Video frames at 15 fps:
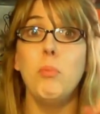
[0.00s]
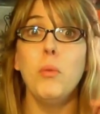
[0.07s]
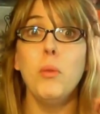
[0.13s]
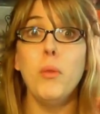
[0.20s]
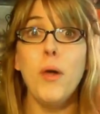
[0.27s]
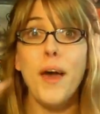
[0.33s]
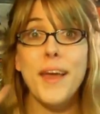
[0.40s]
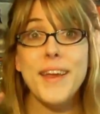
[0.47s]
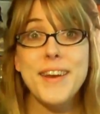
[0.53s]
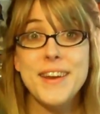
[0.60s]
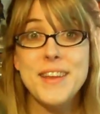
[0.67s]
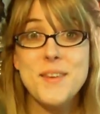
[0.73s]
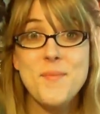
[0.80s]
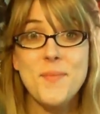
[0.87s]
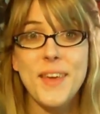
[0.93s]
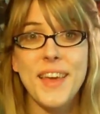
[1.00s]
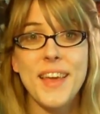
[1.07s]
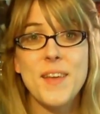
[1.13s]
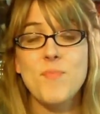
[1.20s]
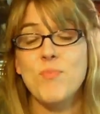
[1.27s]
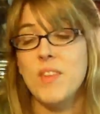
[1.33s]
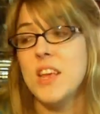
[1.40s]
blinding
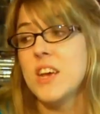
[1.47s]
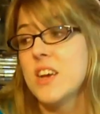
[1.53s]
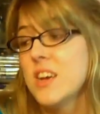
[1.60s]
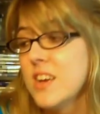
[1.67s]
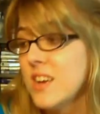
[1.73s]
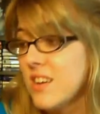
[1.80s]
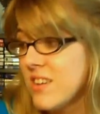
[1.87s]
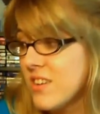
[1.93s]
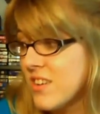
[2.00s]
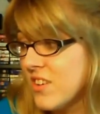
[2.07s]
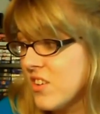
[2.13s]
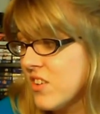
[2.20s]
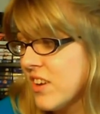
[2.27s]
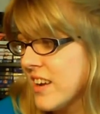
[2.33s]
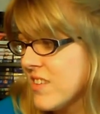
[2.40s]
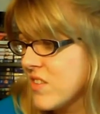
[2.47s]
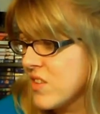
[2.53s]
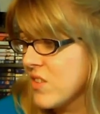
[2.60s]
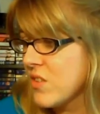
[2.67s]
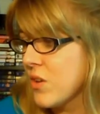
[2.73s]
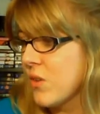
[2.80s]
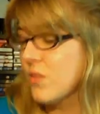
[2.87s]
me to talk to you
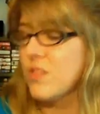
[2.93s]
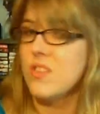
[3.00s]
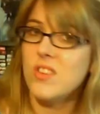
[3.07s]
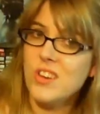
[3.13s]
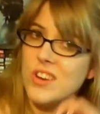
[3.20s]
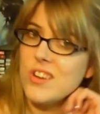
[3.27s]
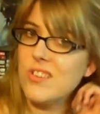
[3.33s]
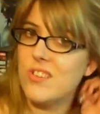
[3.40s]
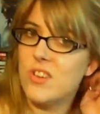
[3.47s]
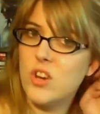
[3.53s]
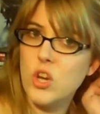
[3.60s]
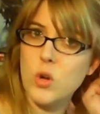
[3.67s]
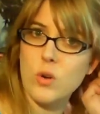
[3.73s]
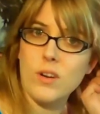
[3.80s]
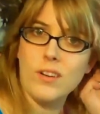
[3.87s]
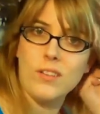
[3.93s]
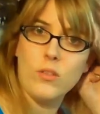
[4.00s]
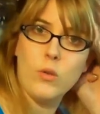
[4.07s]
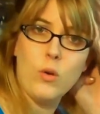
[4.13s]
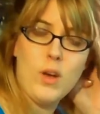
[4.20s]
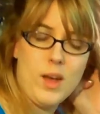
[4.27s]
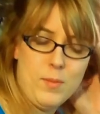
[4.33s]
guys. So this is just a short
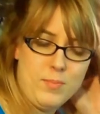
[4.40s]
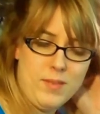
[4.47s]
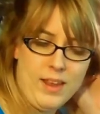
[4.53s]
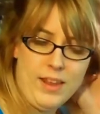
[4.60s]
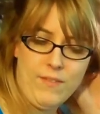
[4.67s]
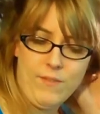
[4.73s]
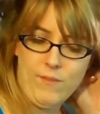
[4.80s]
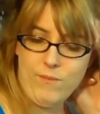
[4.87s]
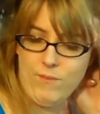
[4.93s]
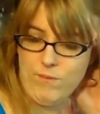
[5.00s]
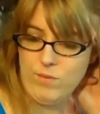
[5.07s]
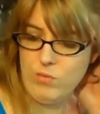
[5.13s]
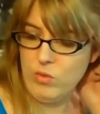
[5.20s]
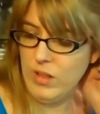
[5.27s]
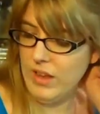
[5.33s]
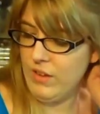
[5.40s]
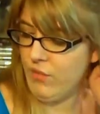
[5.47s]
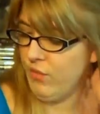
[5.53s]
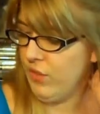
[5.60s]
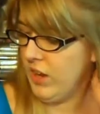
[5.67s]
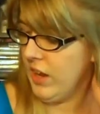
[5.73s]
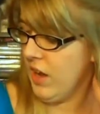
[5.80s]
little update
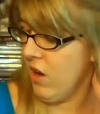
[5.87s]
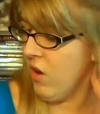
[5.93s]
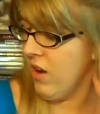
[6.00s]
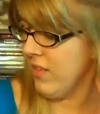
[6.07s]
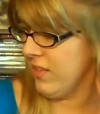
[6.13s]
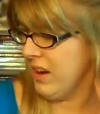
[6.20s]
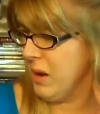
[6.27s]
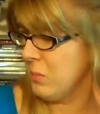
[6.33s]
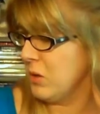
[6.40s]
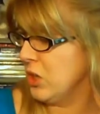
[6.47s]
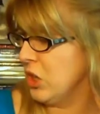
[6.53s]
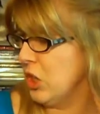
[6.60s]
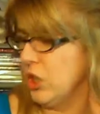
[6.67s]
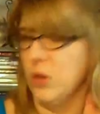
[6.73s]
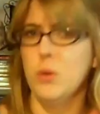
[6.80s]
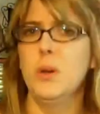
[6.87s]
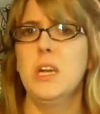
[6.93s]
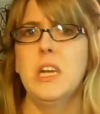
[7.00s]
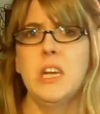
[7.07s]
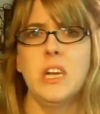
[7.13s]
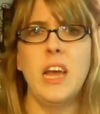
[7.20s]
life video, and then I'm going to shoot